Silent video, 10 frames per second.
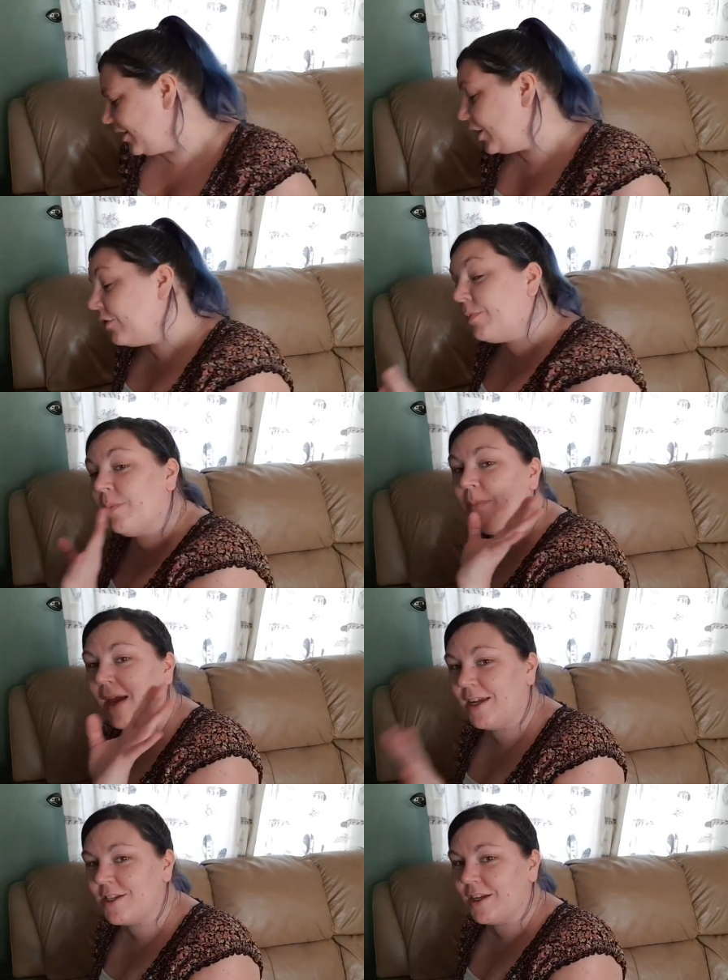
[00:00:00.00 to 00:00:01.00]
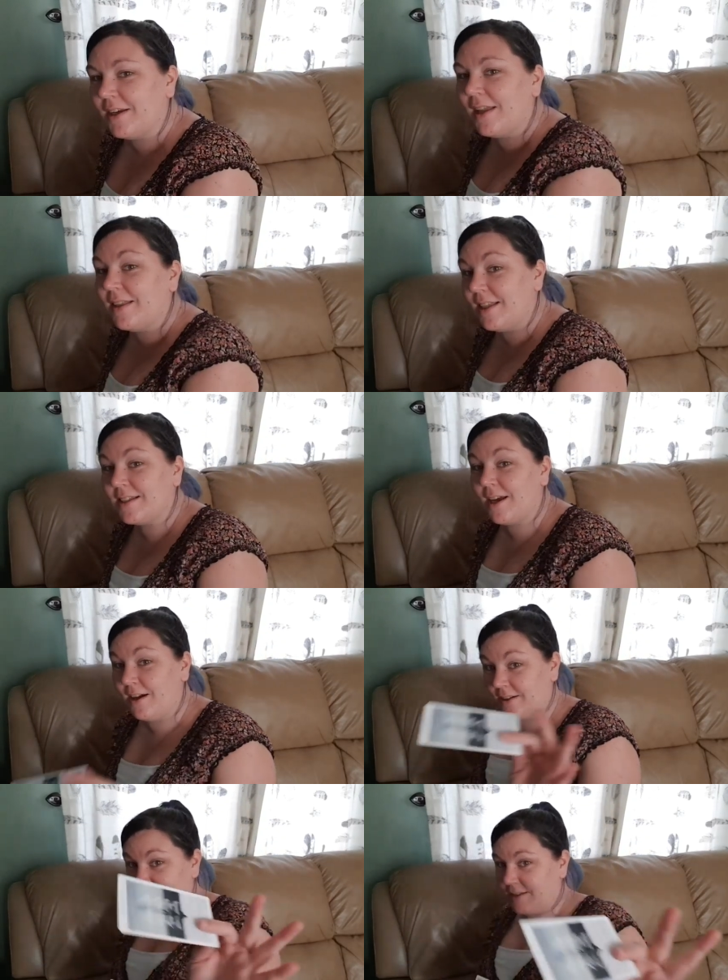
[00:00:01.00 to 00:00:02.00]
you've been patient and these
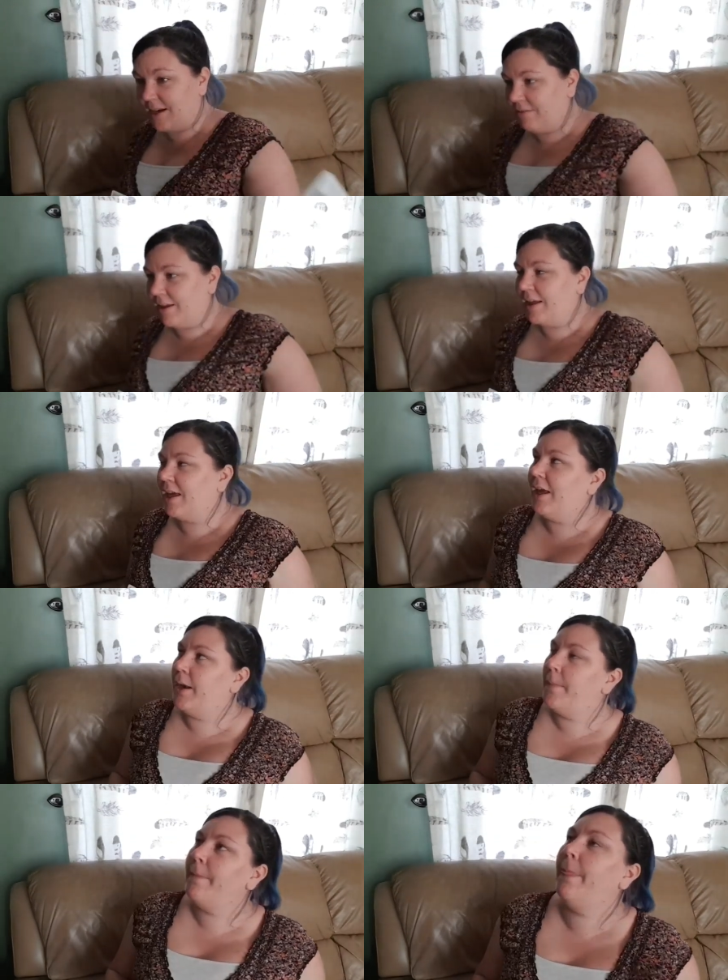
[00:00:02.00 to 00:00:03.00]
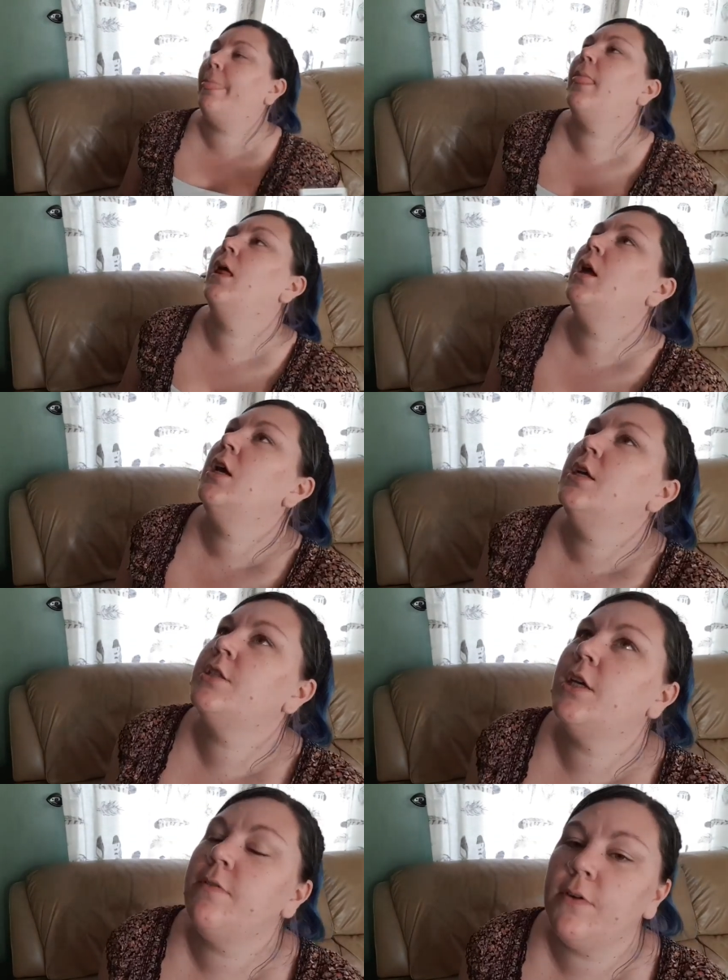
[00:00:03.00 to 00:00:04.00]
cards now link in.
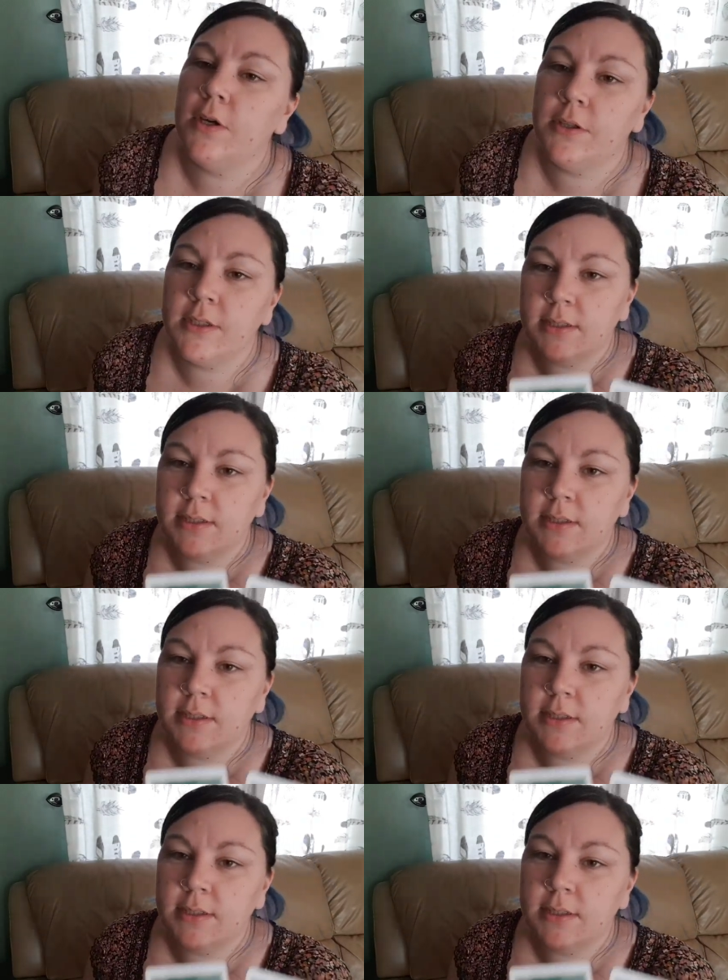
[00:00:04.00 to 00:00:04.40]
So you've got the